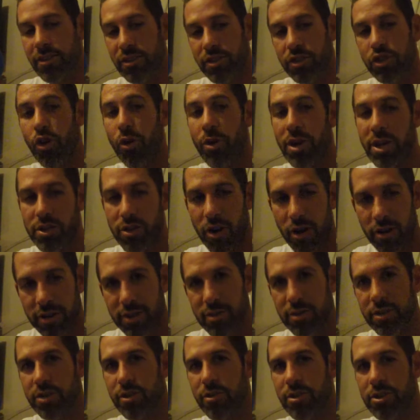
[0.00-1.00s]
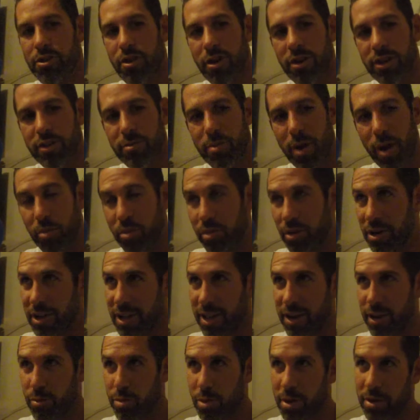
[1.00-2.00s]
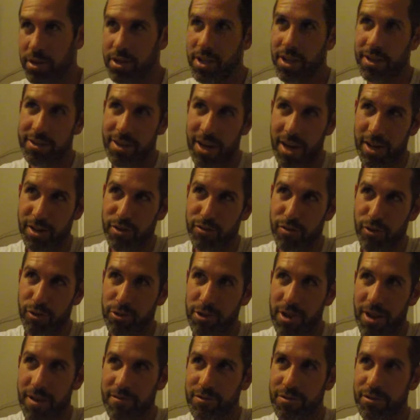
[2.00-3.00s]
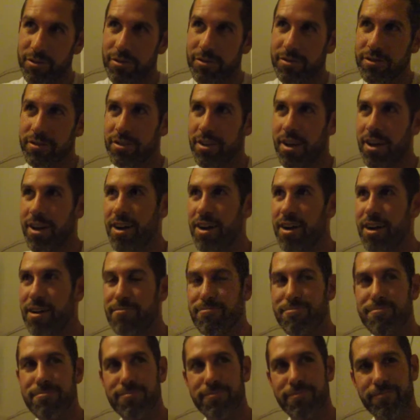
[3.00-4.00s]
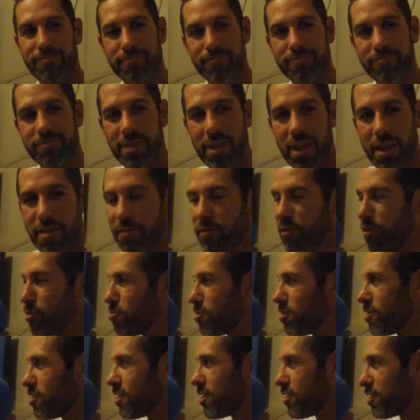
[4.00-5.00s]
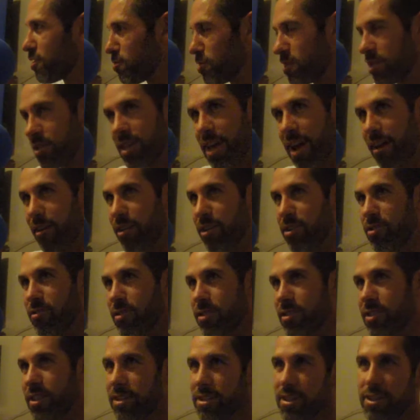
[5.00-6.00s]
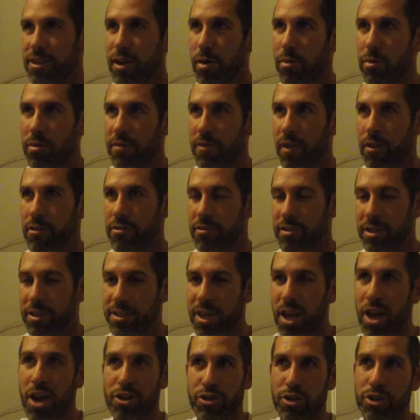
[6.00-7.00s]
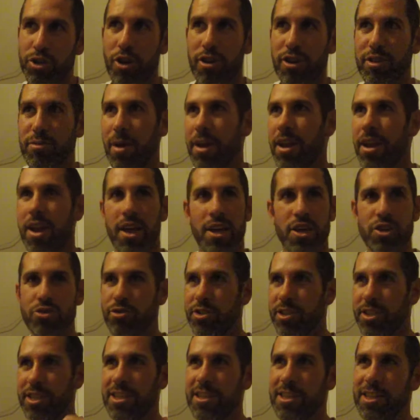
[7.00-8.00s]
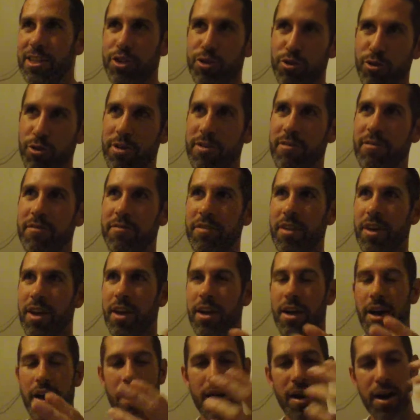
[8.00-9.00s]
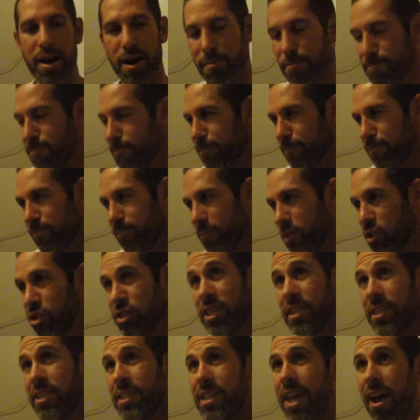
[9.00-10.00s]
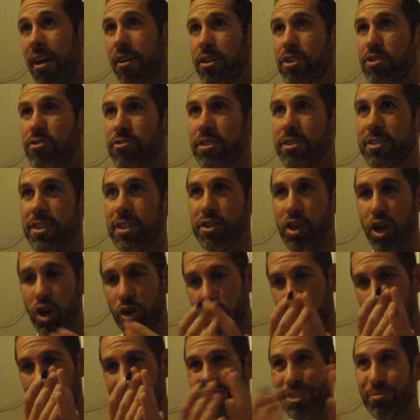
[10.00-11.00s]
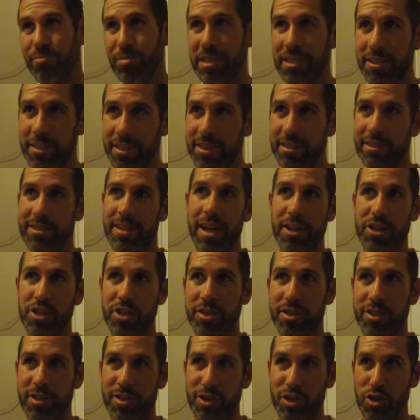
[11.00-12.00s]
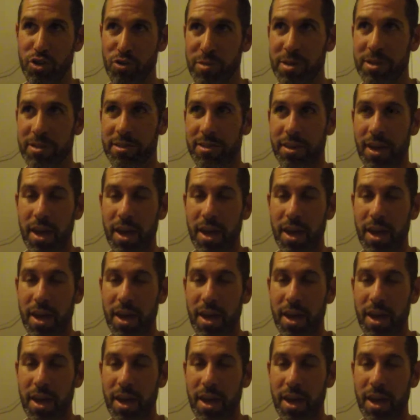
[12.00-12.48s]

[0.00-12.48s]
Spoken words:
so he talks about prenatal testosterone levels influencing some of these characteristics and a number of other things. So he talks about, you see these sort of you see these characteristics across species, not just in humans,